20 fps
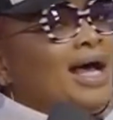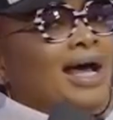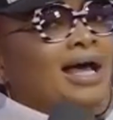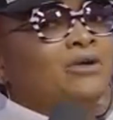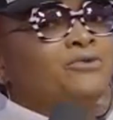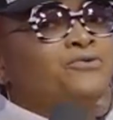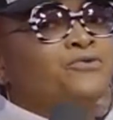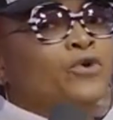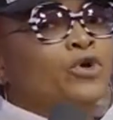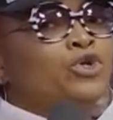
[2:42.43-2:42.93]

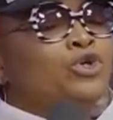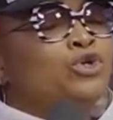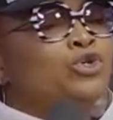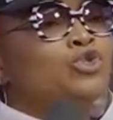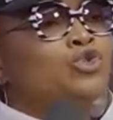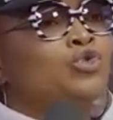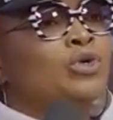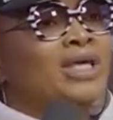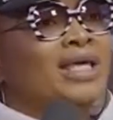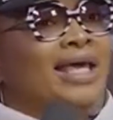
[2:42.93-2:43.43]
And for you
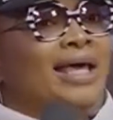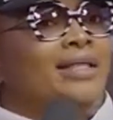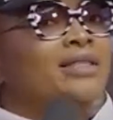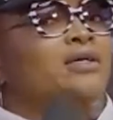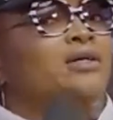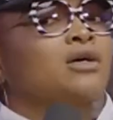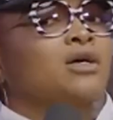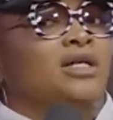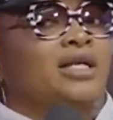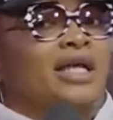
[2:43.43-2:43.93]
to get
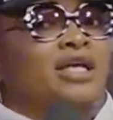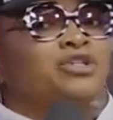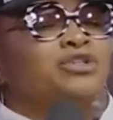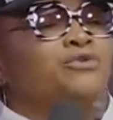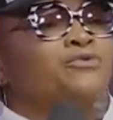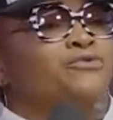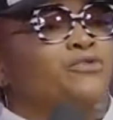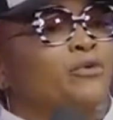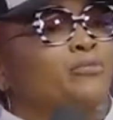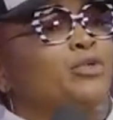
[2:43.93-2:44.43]
the
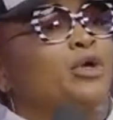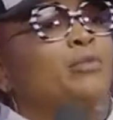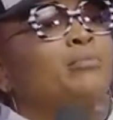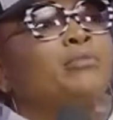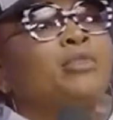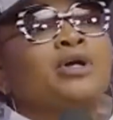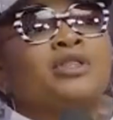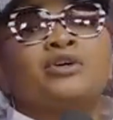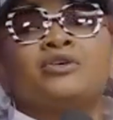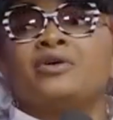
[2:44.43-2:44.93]
connection from your
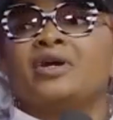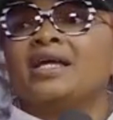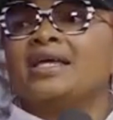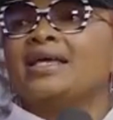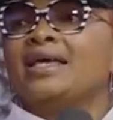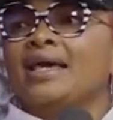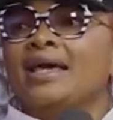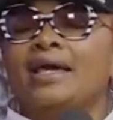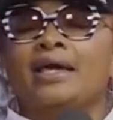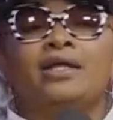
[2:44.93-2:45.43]
mother
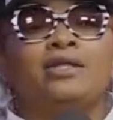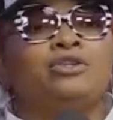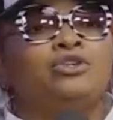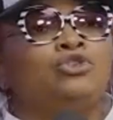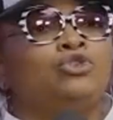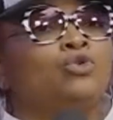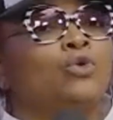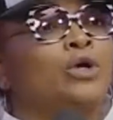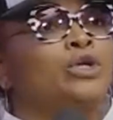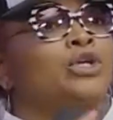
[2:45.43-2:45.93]
again,
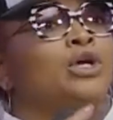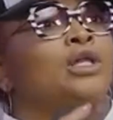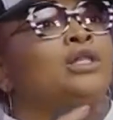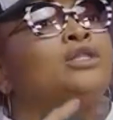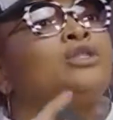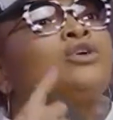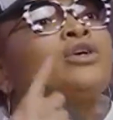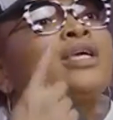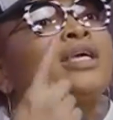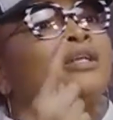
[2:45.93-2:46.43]
you're
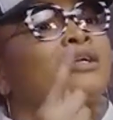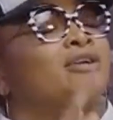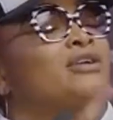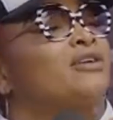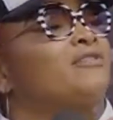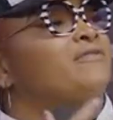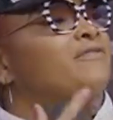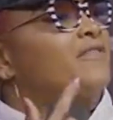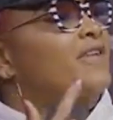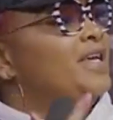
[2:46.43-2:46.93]
looking at
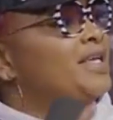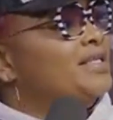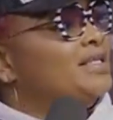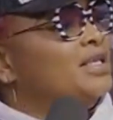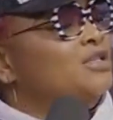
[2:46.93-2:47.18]
her face.